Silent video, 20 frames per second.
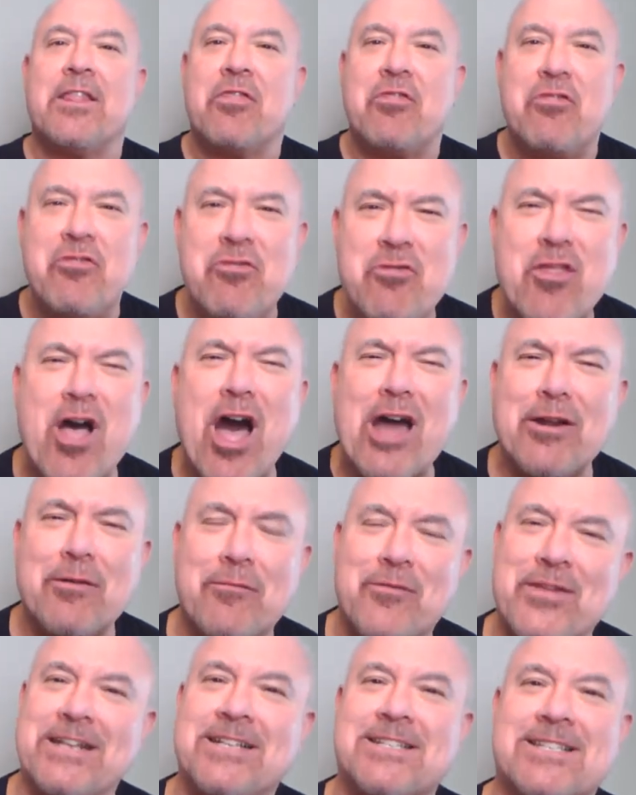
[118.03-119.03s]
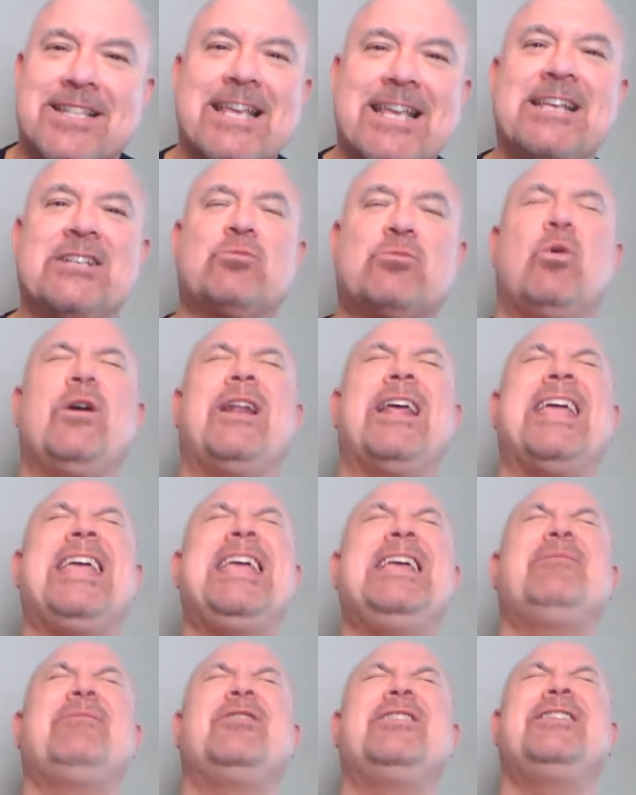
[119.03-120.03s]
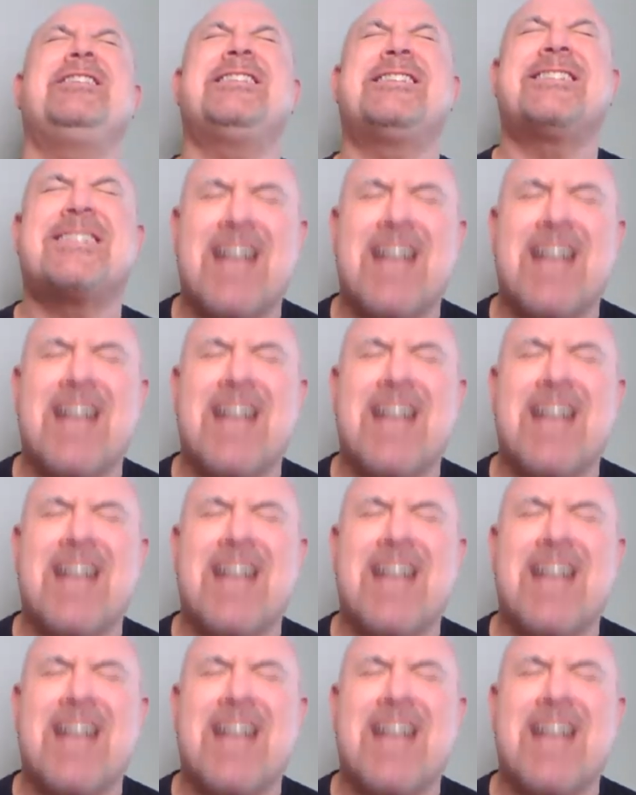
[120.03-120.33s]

None of these things would even